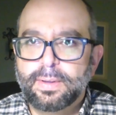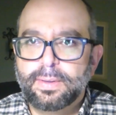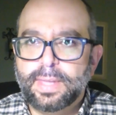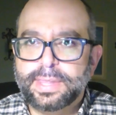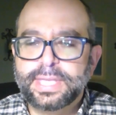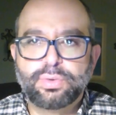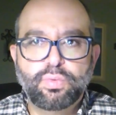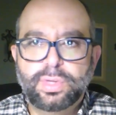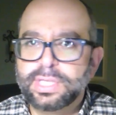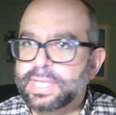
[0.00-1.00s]
That
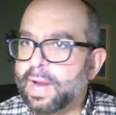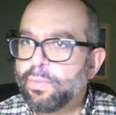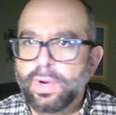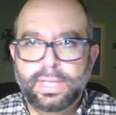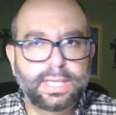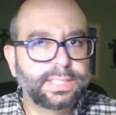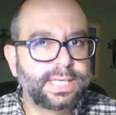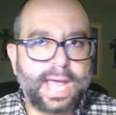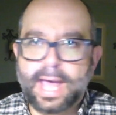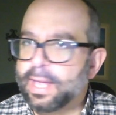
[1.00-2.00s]
this guy really is
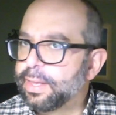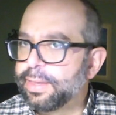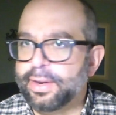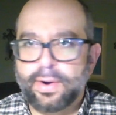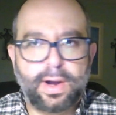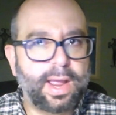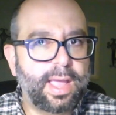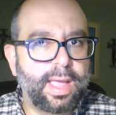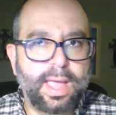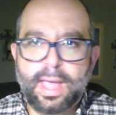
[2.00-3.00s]
not their
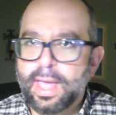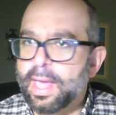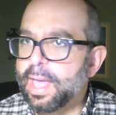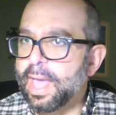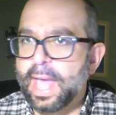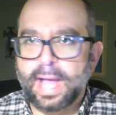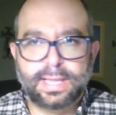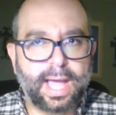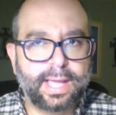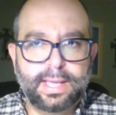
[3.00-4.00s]

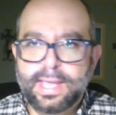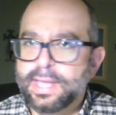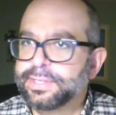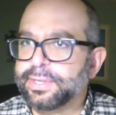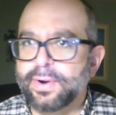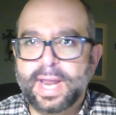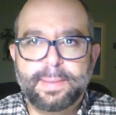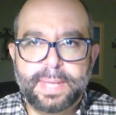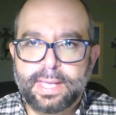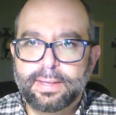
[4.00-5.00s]
ally. He's their
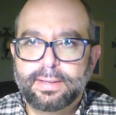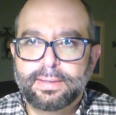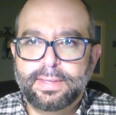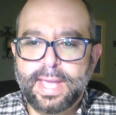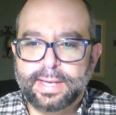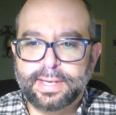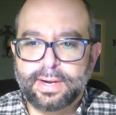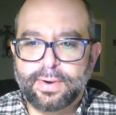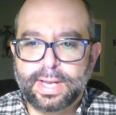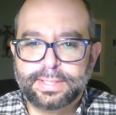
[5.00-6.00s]
enemy, the
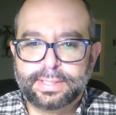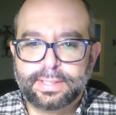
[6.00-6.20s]
Antichrist.